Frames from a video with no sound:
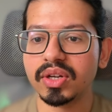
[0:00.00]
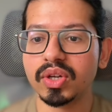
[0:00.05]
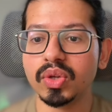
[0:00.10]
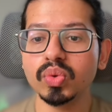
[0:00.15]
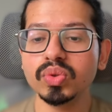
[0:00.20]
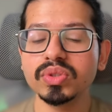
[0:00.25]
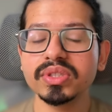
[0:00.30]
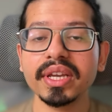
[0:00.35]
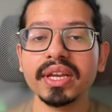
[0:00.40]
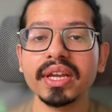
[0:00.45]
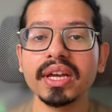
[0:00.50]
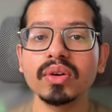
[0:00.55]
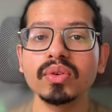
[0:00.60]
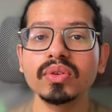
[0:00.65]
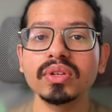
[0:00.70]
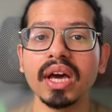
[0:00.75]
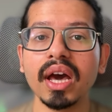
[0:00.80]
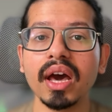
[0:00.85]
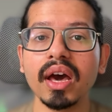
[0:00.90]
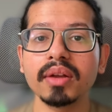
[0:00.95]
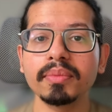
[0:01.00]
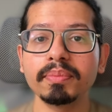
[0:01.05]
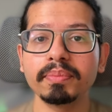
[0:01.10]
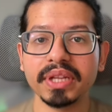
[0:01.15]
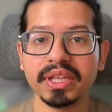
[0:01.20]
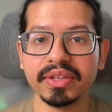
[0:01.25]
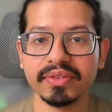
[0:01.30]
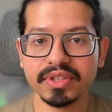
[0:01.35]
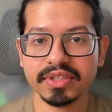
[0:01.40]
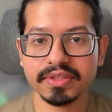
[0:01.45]
do check out our
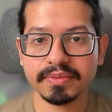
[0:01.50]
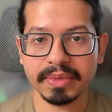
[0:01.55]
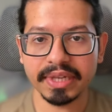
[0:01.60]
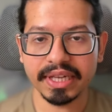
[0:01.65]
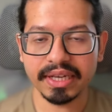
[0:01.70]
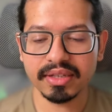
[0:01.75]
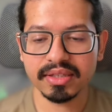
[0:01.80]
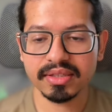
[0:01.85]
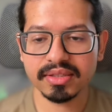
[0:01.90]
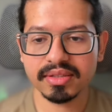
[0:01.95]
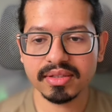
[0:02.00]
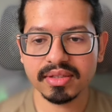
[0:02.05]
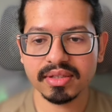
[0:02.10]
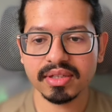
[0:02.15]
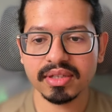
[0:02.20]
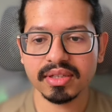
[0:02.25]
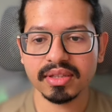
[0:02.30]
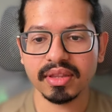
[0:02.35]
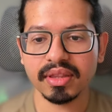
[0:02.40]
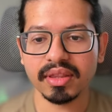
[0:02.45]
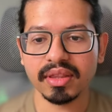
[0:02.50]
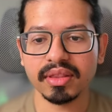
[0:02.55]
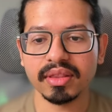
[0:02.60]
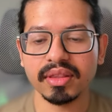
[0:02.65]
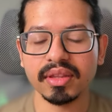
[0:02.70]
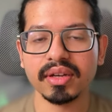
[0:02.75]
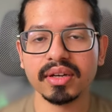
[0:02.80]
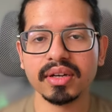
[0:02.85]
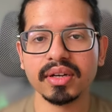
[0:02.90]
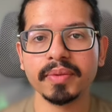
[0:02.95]
previous playlist,
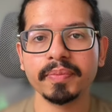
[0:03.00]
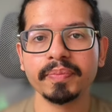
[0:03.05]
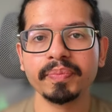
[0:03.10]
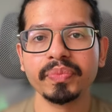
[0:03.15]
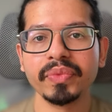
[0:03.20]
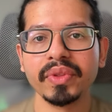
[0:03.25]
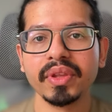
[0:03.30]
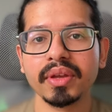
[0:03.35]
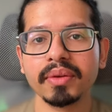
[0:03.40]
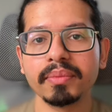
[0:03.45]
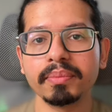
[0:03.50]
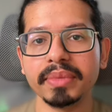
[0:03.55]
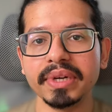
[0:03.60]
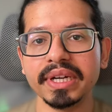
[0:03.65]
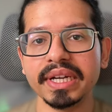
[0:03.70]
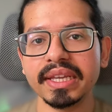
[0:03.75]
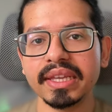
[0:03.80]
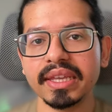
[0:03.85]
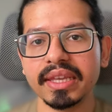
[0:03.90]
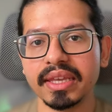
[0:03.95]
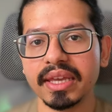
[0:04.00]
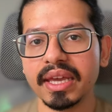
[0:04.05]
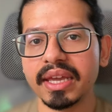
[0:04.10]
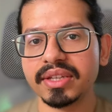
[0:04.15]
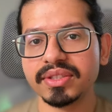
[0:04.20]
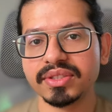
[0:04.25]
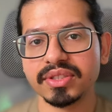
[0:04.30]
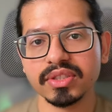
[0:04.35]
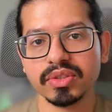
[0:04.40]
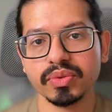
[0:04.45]
the building AI
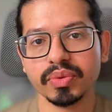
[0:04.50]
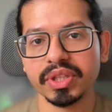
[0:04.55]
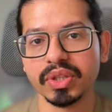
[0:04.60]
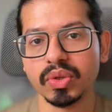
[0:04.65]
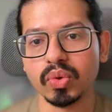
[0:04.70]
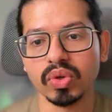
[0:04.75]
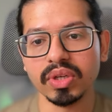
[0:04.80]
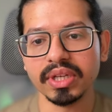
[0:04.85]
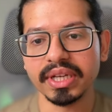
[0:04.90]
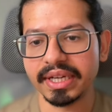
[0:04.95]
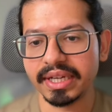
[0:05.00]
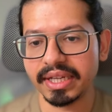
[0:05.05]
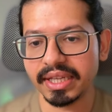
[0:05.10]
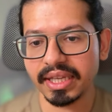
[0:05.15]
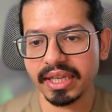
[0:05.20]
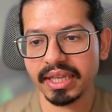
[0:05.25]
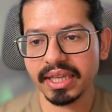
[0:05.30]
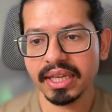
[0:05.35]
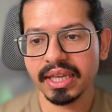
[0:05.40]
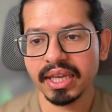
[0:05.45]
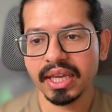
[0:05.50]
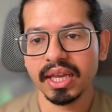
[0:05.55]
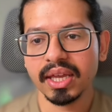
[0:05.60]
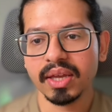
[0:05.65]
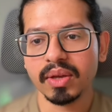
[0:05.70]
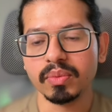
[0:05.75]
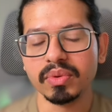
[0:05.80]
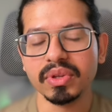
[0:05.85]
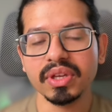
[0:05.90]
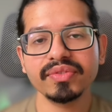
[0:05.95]
agents with Google ADK.
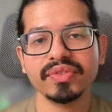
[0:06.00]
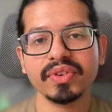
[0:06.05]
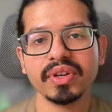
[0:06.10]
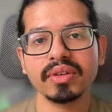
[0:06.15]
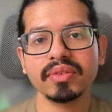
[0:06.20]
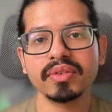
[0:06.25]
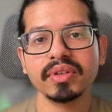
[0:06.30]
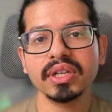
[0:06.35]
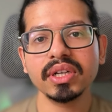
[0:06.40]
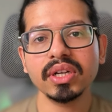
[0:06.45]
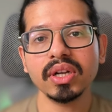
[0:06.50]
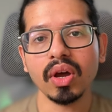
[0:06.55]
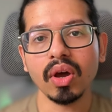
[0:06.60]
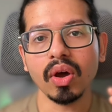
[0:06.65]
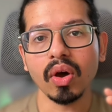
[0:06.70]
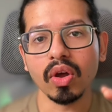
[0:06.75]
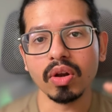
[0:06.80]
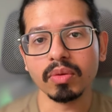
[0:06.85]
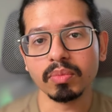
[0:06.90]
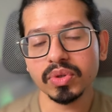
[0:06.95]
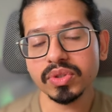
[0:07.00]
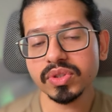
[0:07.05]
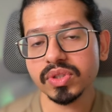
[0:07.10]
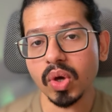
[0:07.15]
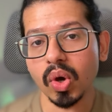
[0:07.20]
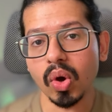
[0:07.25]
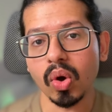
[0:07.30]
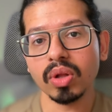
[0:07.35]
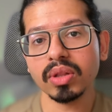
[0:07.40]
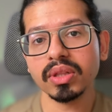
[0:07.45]
We have covered almost
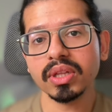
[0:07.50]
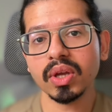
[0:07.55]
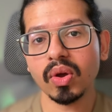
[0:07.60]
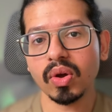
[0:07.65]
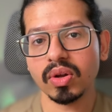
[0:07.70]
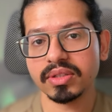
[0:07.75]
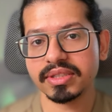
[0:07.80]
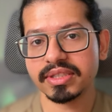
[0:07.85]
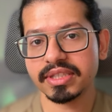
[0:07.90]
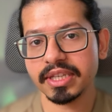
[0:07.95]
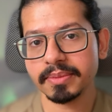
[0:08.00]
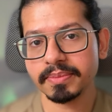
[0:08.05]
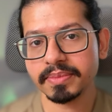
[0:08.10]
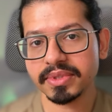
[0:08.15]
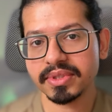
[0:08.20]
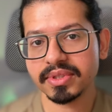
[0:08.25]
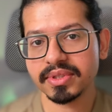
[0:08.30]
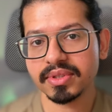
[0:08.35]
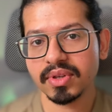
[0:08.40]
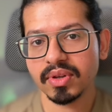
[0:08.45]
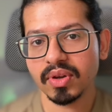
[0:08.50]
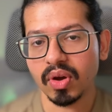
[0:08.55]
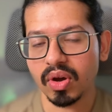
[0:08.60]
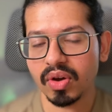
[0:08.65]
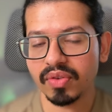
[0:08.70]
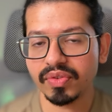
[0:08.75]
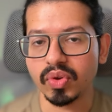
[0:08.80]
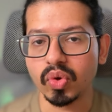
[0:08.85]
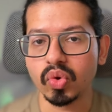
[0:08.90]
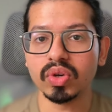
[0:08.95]
all the concepts
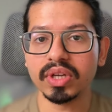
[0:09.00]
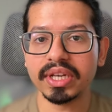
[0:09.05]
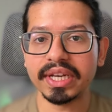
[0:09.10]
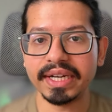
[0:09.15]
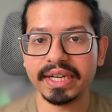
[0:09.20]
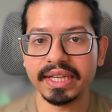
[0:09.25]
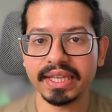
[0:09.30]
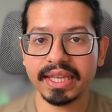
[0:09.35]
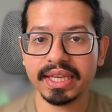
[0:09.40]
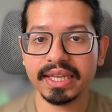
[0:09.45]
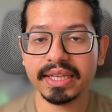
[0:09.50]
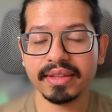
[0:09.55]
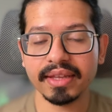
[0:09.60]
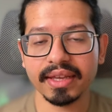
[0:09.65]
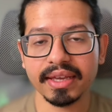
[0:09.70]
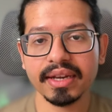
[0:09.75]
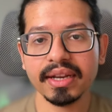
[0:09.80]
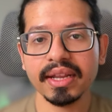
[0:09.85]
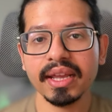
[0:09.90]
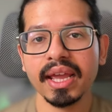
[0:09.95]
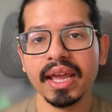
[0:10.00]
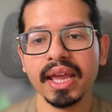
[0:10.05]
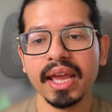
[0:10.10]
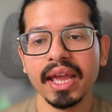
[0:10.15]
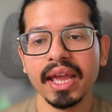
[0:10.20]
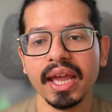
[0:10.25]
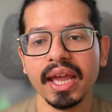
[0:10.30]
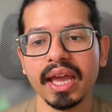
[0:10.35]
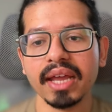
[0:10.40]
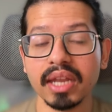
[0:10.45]
of Google ADK there,
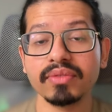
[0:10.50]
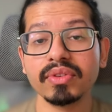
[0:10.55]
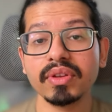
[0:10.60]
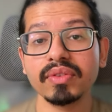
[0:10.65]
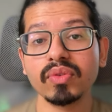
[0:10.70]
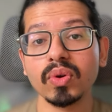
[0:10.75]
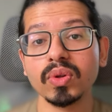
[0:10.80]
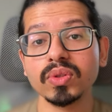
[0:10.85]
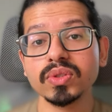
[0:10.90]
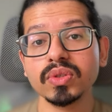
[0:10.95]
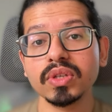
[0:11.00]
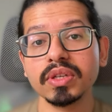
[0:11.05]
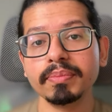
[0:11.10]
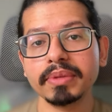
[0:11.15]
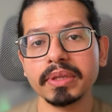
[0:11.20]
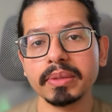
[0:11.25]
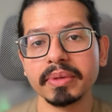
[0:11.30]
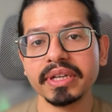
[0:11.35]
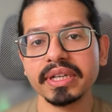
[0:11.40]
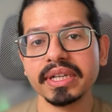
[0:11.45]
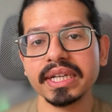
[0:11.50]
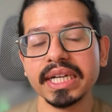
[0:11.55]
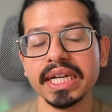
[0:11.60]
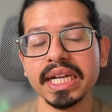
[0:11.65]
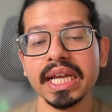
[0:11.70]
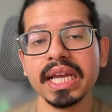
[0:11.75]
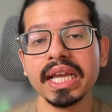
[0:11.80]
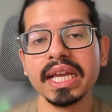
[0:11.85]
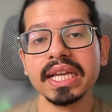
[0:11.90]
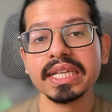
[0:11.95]
and we have also
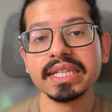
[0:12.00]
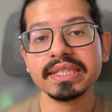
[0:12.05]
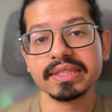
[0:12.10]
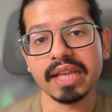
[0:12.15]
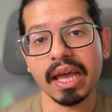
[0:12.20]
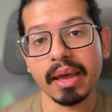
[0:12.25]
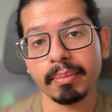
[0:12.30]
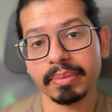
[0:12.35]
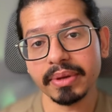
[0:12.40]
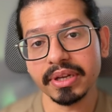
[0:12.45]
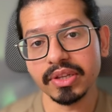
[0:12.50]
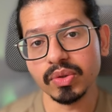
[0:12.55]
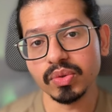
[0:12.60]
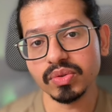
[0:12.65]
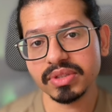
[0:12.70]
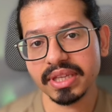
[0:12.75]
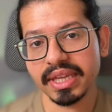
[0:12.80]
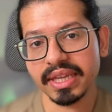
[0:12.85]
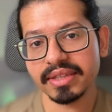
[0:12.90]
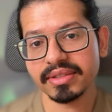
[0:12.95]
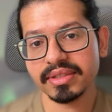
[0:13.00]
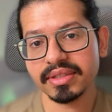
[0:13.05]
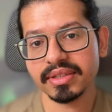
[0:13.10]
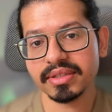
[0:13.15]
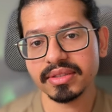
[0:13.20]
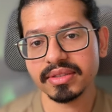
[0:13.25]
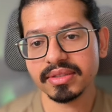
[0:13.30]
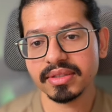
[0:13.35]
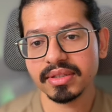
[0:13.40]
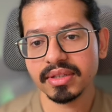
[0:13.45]
implemented sample use
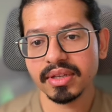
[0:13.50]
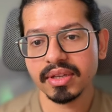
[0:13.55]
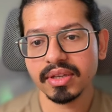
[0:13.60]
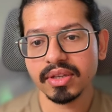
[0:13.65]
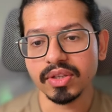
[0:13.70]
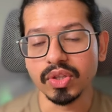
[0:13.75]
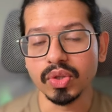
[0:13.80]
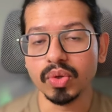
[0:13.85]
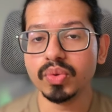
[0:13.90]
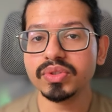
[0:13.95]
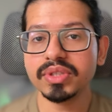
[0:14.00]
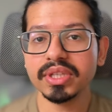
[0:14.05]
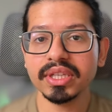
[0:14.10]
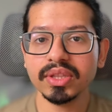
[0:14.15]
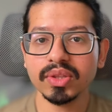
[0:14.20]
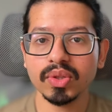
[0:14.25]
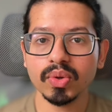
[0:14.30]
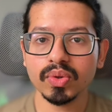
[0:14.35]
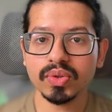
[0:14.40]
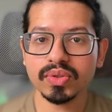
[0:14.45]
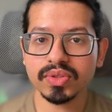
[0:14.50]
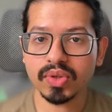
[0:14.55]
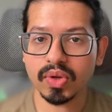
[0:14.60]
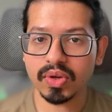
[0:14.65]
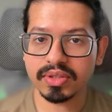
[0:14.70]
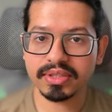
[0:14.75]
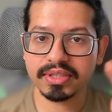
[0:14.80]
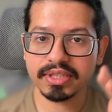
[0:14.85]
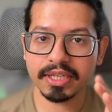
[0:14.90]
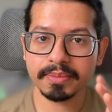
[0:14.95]
cases using those
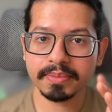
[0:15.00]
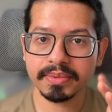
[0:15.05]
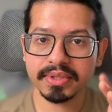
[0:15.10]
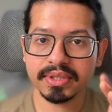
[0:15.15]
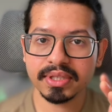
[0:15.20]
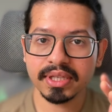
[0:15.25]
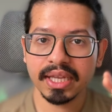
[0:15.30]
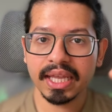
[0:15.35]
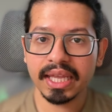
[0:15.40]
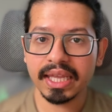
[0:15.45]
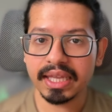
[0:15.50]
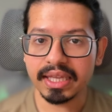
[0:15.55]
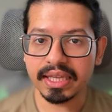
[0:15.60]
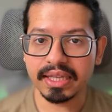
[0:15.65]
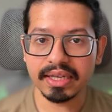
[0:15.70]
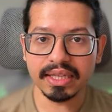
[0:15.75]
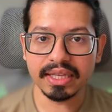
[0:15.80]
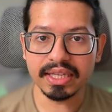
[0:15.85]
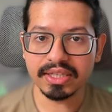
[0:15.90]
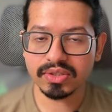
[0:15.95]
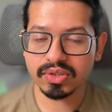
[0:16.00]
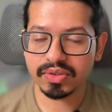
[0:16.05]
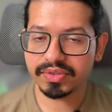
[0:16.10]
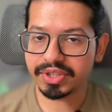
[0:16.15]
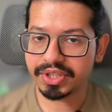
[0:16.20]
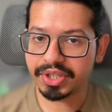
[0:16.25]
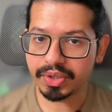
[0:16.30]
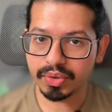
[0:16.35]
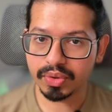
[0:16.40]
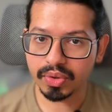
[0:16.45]
concepts in each of
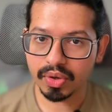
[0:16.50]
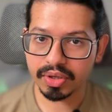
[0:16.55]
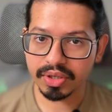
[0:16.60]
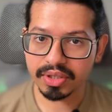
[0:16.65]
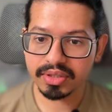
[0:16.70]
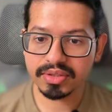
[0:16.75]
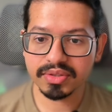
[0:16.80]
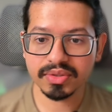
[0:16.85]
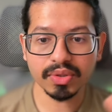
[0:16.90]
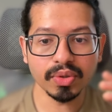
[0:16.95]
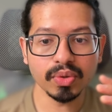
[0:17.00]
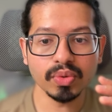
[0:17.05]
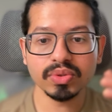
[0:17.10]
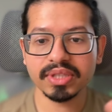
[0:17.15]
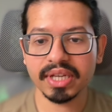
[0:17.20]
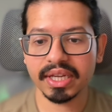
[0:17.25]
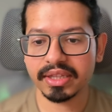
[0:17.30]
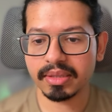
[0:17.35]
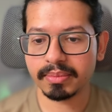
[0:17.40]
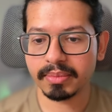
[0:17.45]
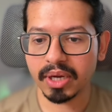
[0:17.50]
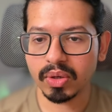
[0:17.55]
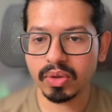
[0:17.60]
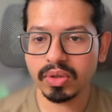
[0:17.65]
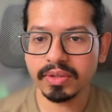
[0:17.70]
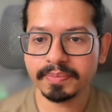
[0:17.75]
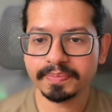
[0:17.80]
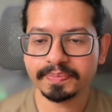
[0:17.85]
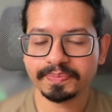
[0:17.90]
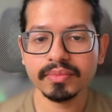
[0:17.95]
the tutorials. So do check them out.